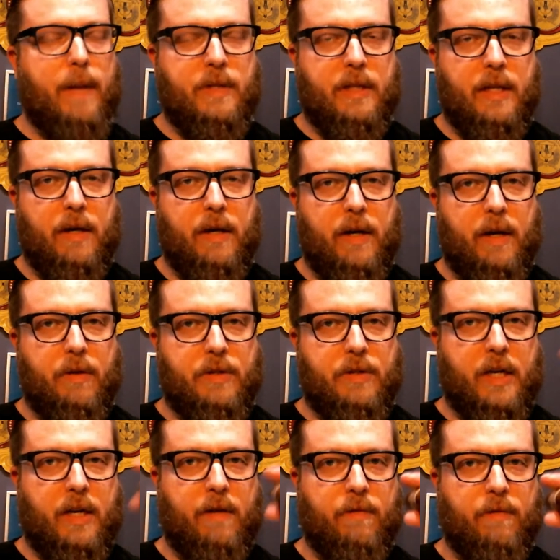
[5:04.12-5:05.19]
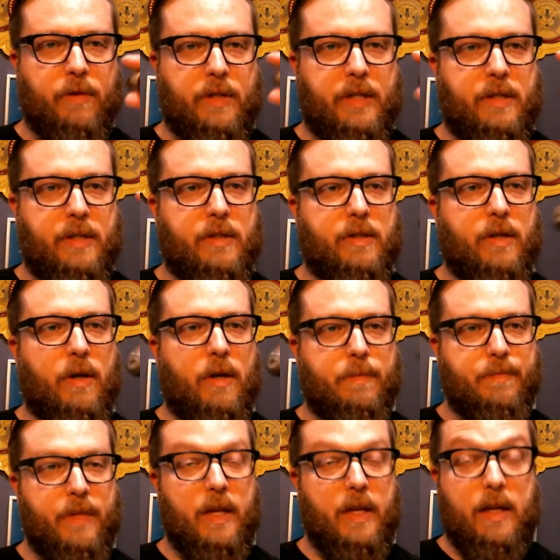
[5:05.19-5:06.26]
in there, and now it's kind of released. So
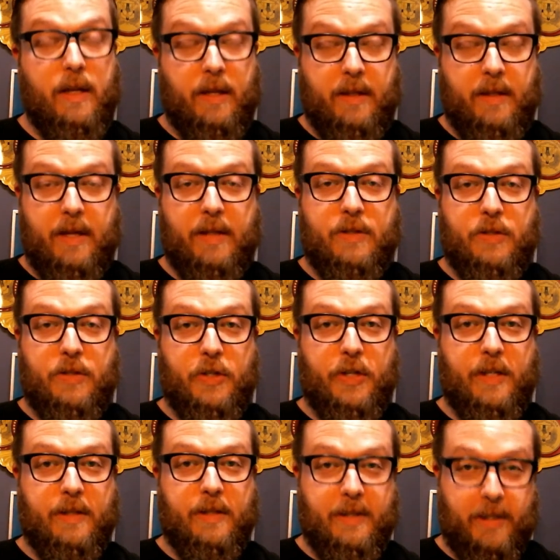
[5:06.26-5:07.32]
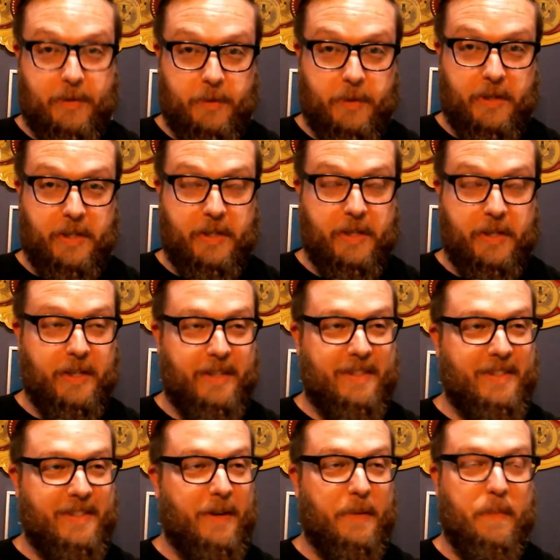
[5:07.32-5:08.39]
that's good. That's really good. So